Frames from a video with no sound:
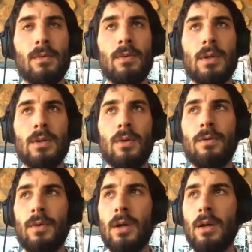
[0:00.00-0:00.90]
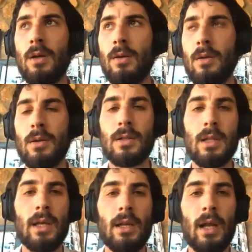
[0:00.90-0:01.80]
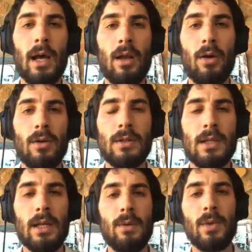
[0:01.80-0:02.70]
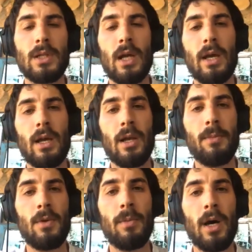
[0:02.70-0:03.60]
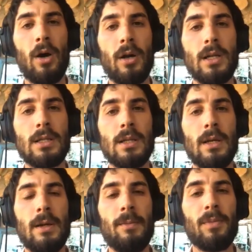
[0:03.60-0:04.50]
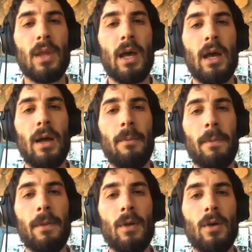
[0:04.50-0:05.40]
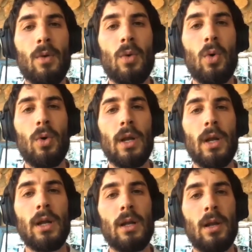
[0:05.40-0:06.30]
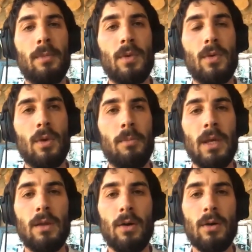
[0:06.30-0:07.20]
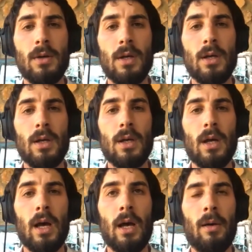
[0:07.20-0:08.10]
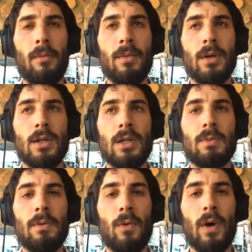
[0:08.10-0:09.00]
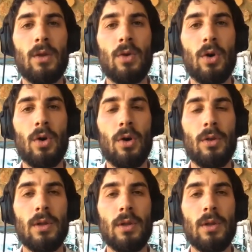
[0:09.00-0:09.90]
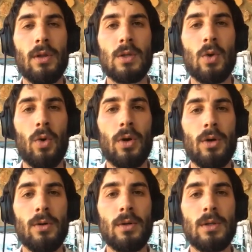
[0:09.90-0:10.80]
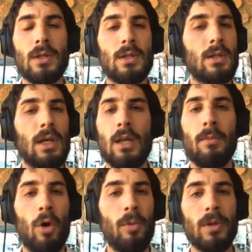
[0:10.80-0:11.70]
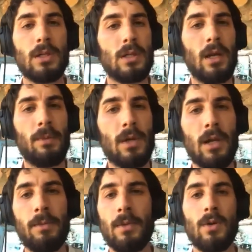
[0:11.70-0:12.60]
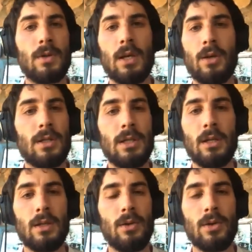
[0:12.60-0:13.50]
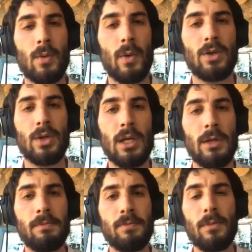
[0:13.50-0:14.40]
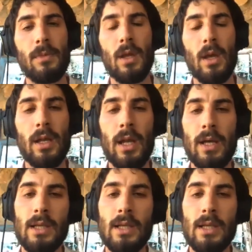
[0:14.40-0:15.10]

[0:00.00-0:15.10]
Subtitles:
sling, nylon sling, which I clipped to my harness. or cord and clipped to the piton. Just before I took on this corner, just in the moment, just clipped because I could see it looks quite tricky. And as